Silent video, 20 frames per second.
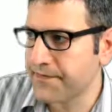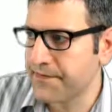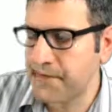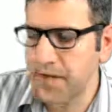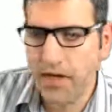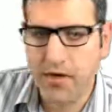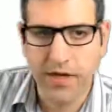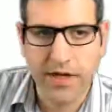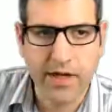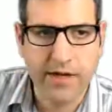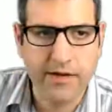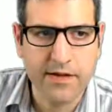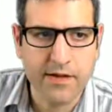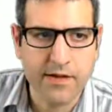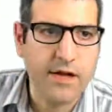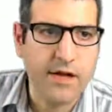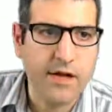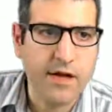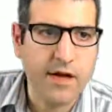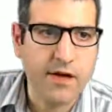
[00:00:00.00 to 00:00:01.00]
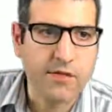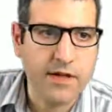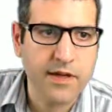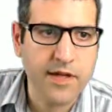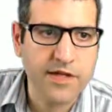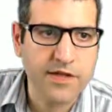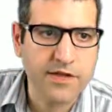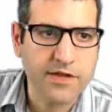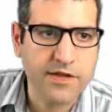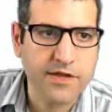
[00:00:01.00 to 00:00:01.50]
Okay, now
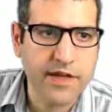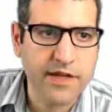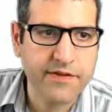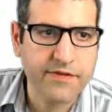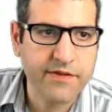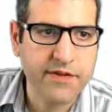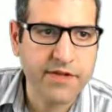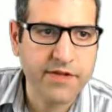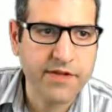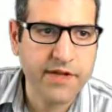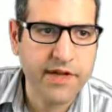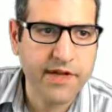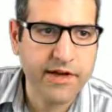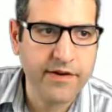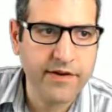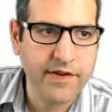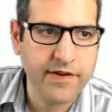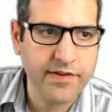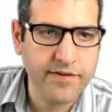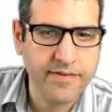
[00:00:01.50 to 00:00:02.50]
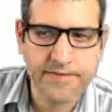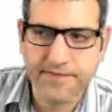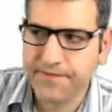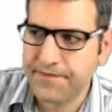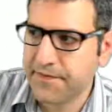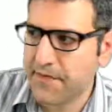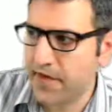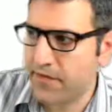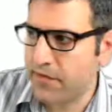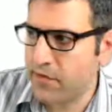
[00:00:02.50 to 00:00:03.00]
let's create first the areas
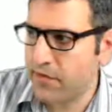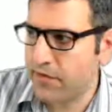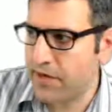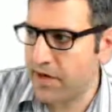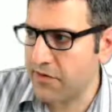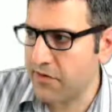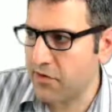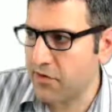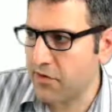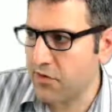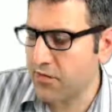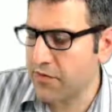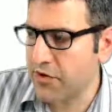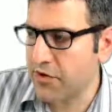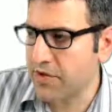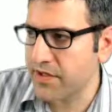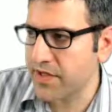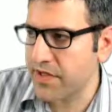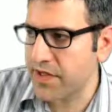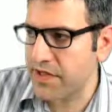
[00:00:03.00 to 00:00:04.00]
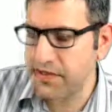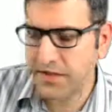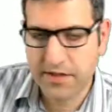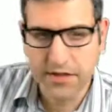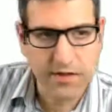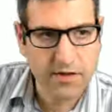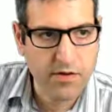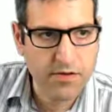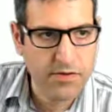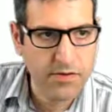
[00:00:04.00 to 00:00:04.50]
for router 2 because
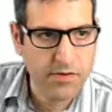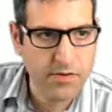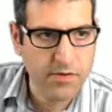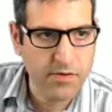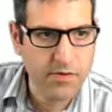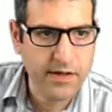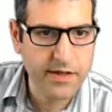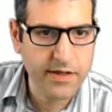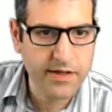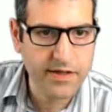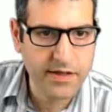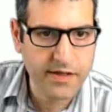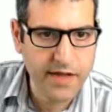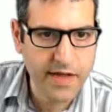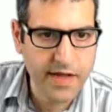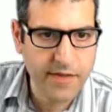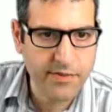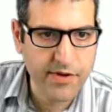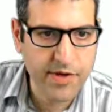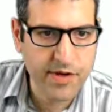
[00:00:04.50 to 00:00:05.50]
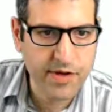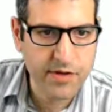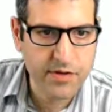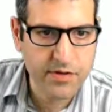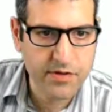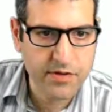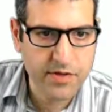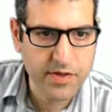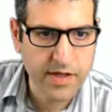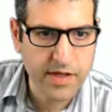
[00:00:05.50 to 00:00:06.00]
he's an ABR,
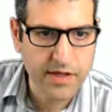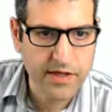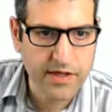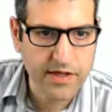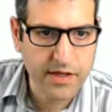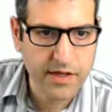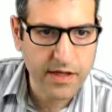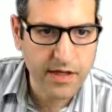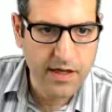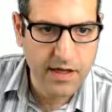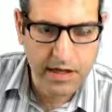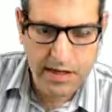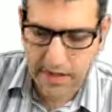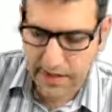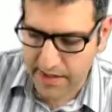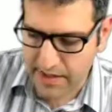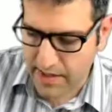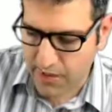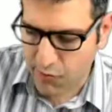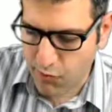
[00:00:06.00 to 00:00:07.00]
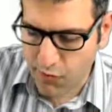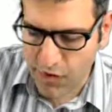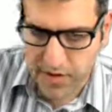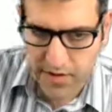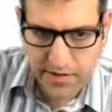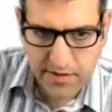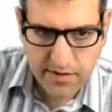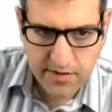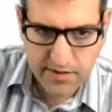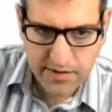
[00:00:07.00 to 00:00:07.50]
so he has area
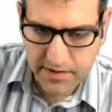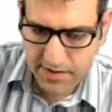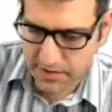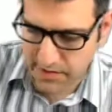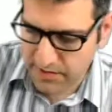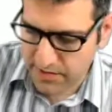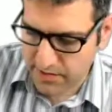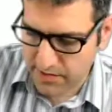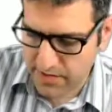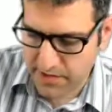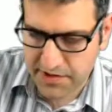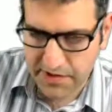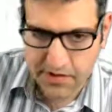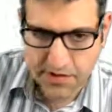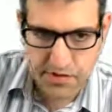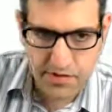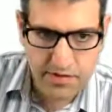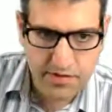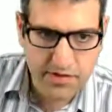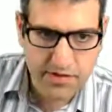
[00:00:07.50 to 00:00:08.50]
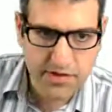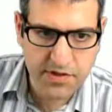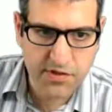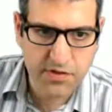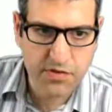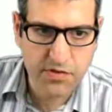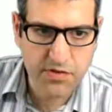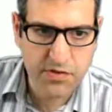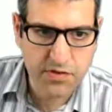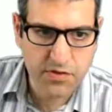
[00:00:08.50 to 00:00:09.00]
1 also, so it's
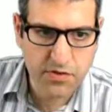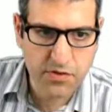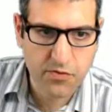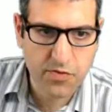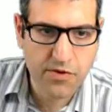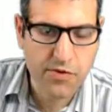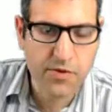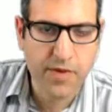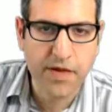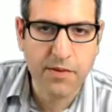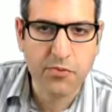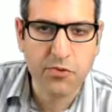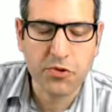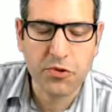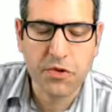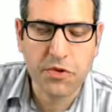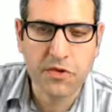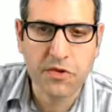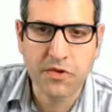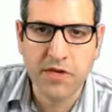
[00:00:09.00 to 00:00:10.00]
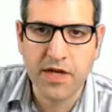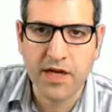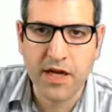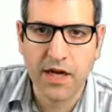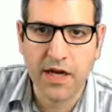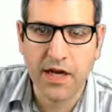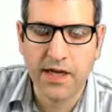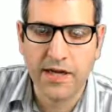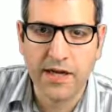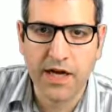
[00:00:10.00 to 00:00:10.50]
0.0.0.1. You can put
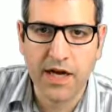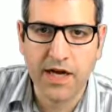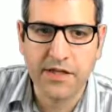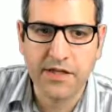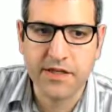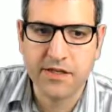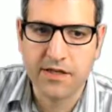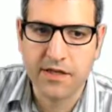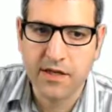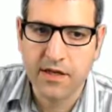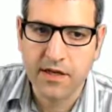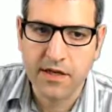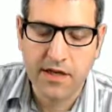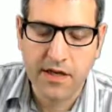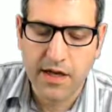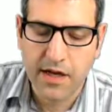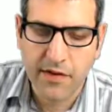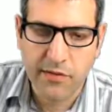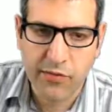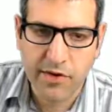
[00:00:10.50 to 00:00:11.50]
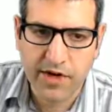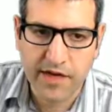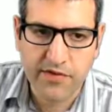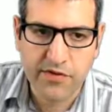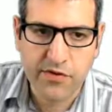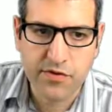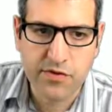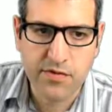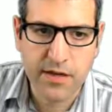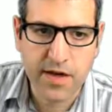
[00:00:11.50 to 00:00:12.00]
the area ID
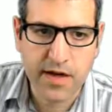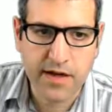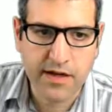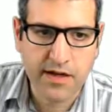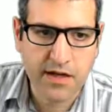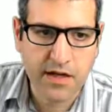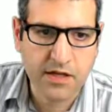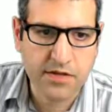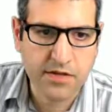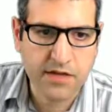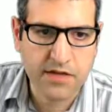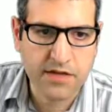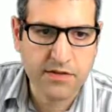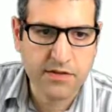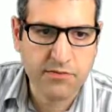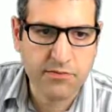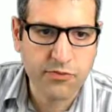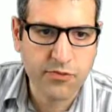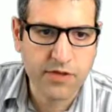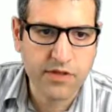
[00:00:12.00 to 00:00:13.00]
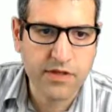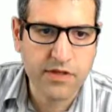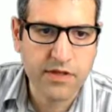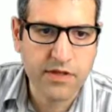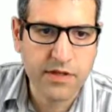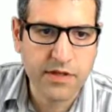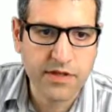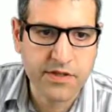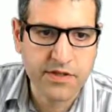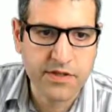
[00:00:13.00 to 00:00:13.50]
whatever you like. I just put it
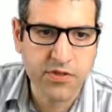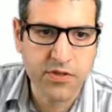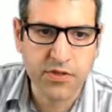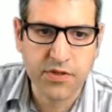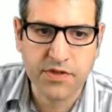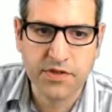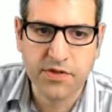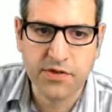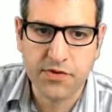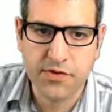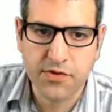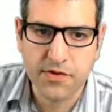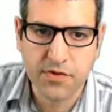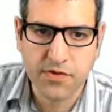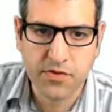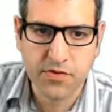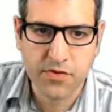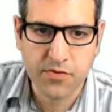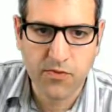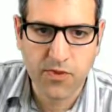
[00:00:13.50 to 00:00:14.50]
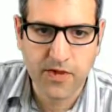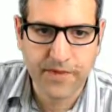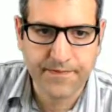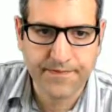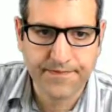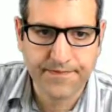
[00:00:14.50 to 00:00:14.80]
0.0.0.1.